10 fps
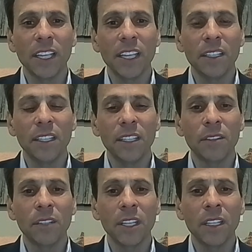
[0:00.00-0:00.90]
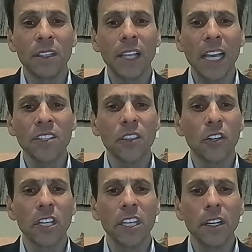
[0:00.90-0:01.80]
in the last
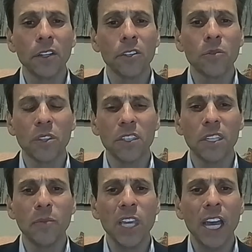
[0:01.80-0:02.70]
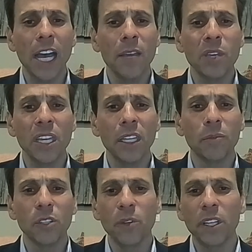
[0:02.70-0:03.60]
30 years, with CPI being
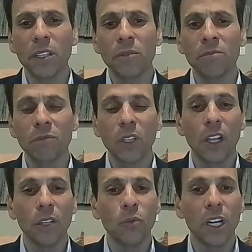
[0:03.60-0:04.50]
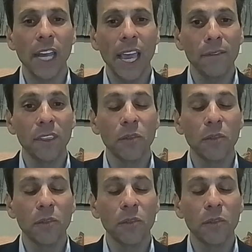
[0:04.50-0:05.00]
between, call it 1.5%